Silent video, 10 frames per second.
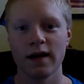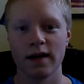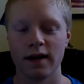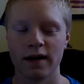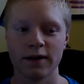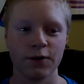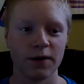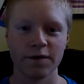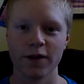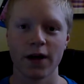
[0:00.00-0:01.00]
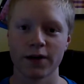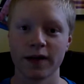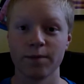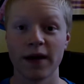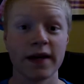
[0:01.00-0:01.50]
doing vlogging,
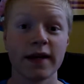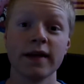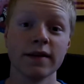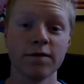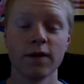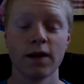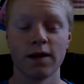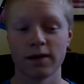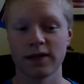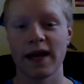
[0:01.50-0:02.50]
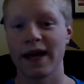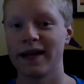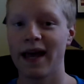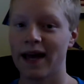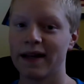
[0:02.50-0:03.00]
making the vlogs,
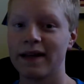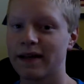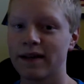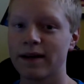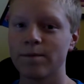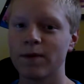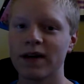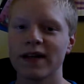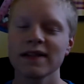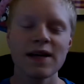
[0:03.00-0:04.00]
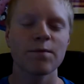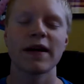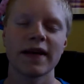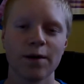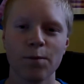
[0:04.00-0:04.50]
and editing them. It's like
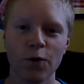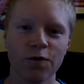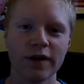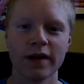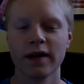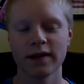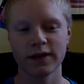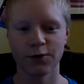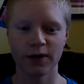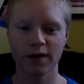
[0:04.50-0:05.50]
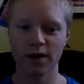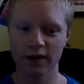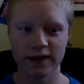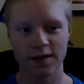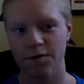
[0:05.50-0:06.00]
making a movie. You get all
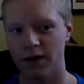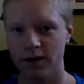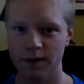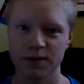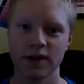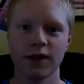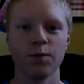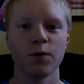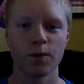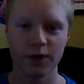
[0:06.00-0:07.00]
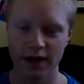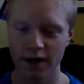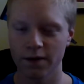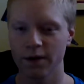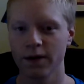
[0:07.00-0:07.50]
these different clips, and then you put them
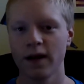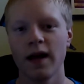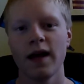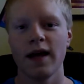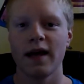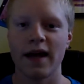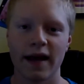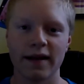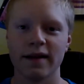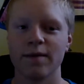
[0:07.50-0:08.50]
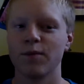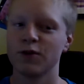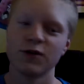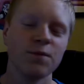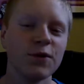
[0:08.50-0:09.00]
together, edit it, put
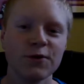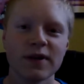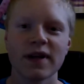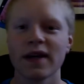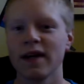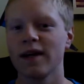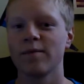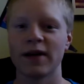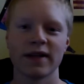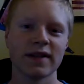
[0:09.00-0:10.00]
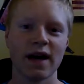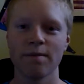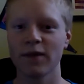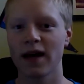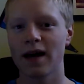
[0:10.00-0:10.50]
some music in, make a
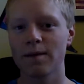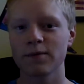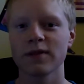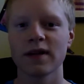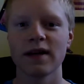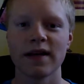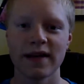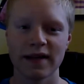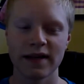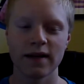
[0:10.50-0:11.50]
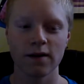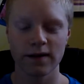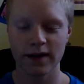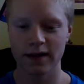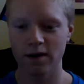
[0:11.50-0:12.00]
time lapse.
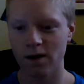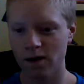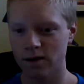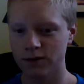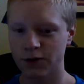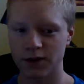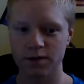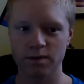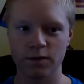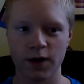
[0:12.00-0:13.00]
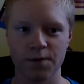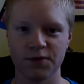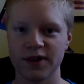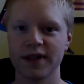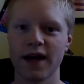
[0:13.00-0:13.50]
It all just comes
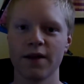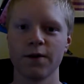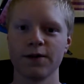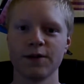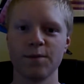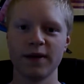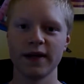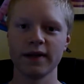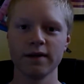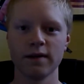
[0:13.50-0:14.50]
together as a big